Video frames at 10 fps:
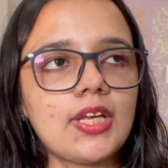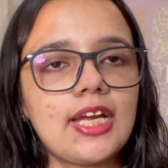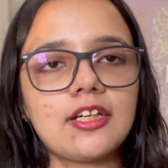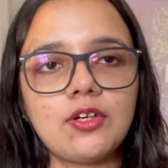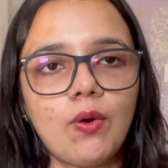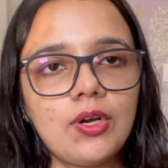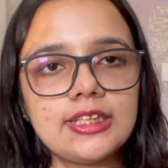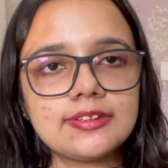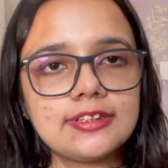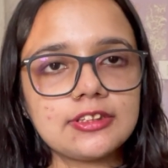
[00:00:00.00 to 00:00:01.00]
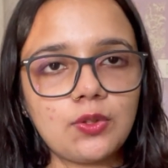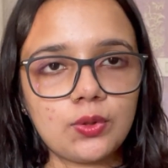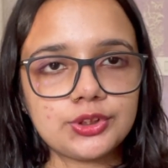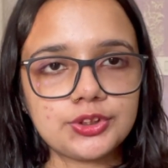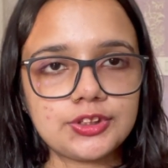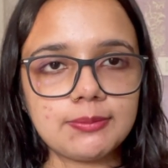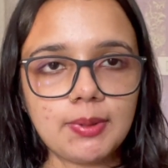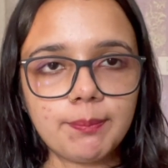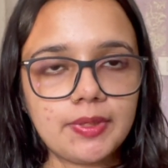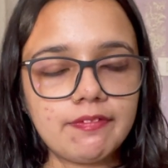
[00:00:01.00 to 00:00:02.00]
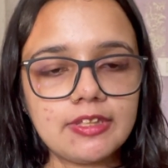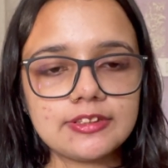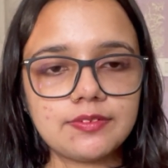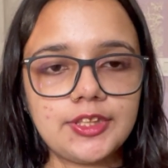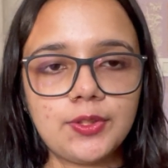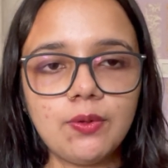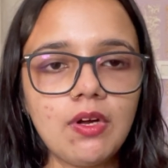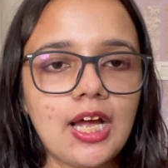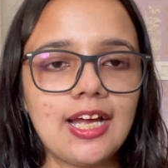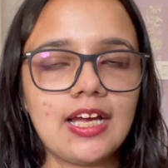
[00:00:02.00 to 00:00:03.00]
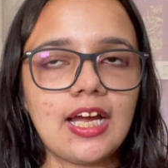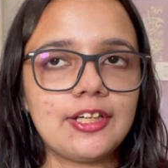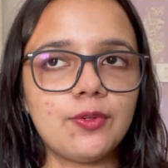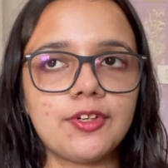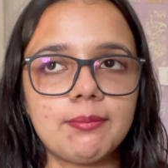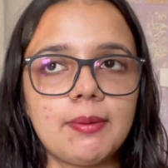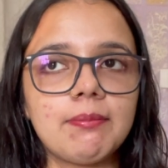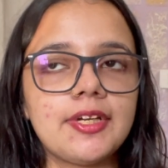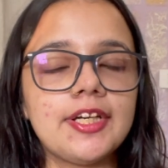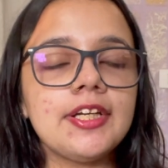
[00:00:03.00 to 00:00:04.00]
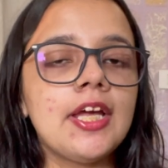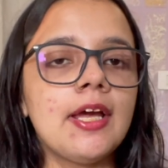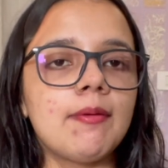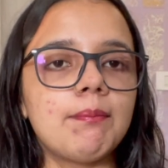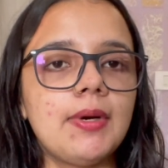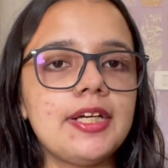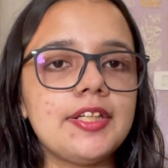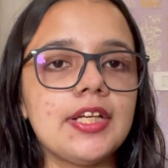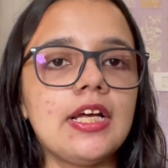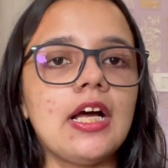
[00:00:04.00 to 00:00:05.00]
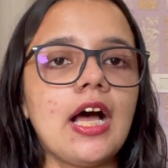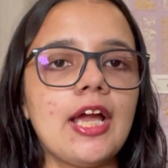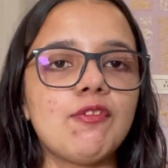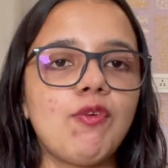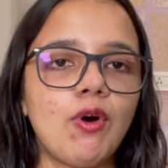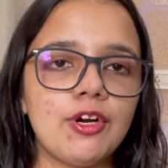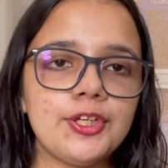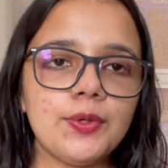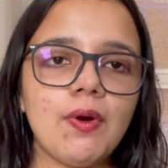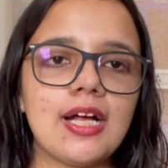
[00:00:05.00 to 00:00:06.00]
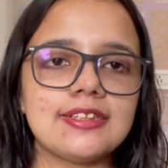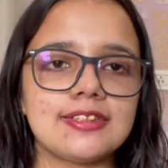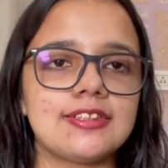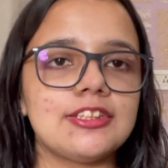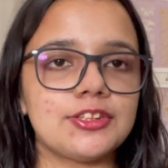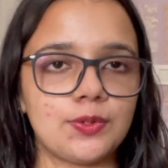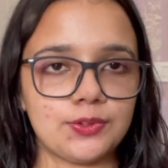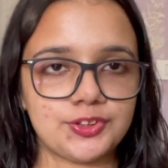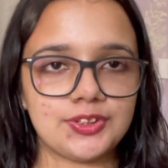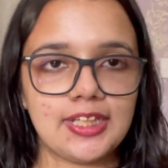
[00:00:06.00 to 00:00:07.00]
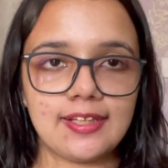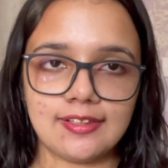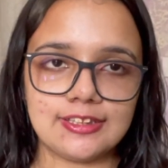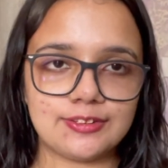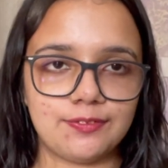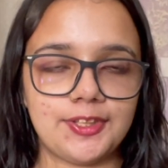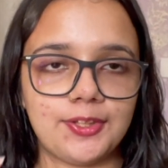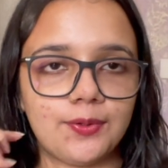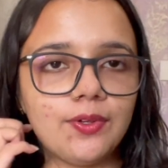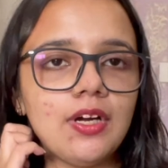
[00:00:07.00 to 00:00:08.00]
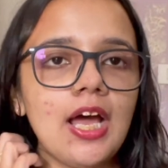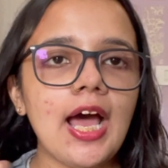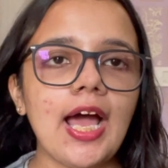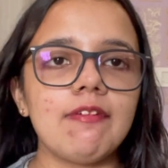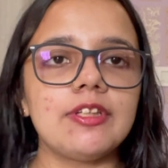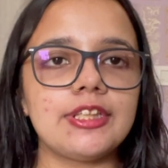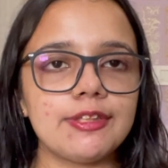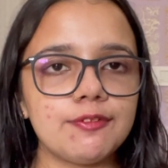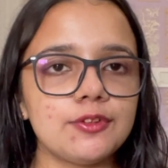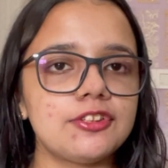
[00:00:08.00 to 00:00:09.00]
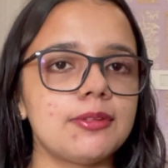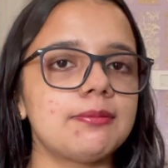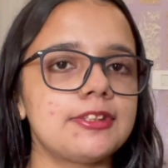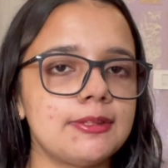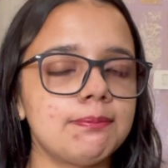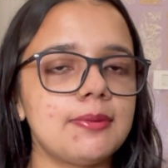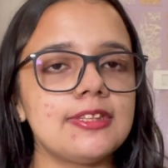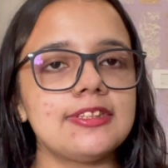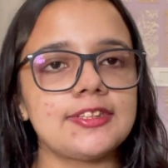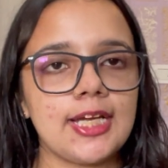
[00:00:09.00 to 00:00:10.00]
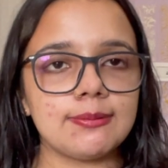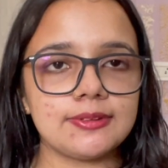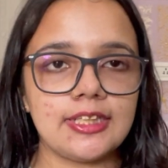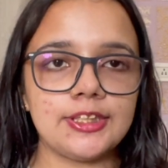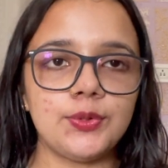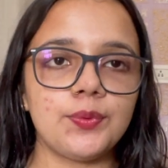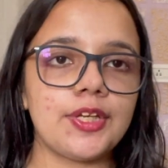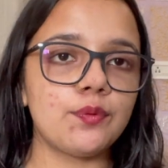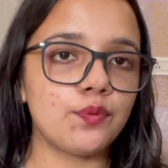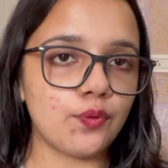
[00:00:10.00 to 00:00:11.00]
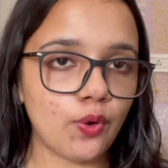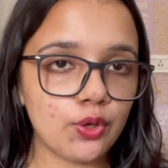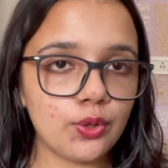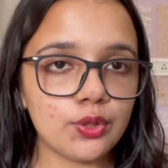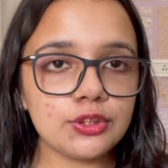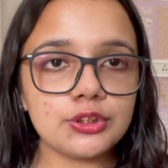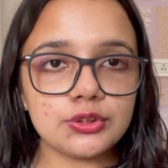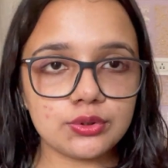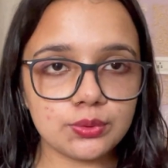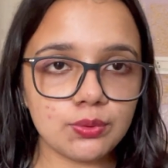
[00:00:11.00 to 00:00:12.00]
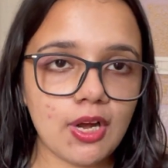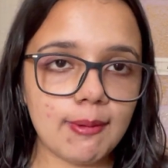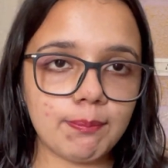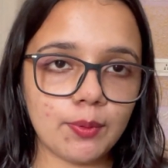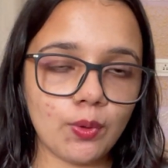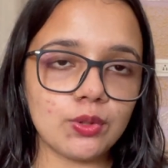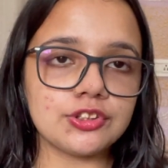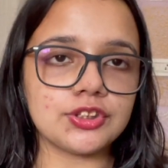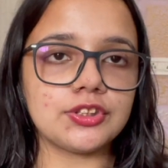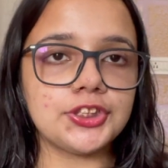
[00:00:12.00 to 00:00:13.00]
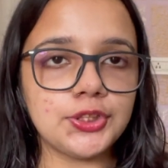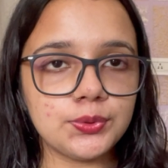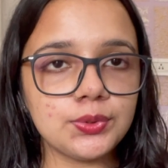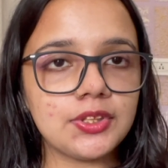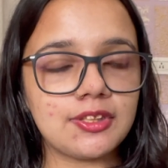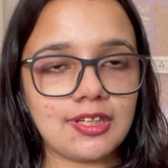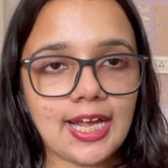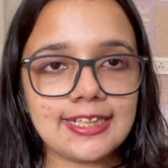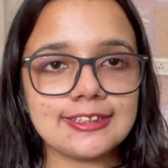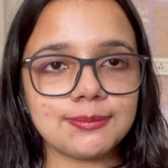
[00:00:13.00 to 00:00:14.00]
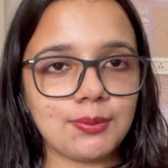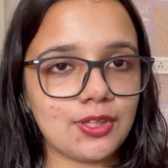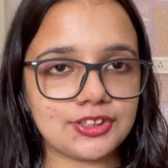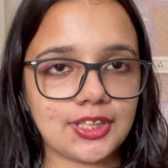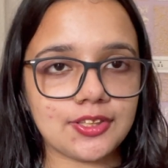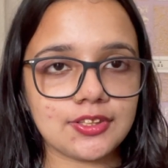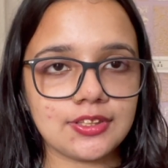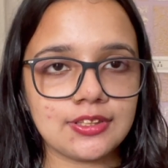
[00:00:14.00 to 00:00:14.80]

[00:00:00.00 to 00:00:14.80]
acknowledged this question in my previous video. I, I don't remember it. But I want to answer this question in this video. I will give you some simple steps that you can follow to approach a new client's project.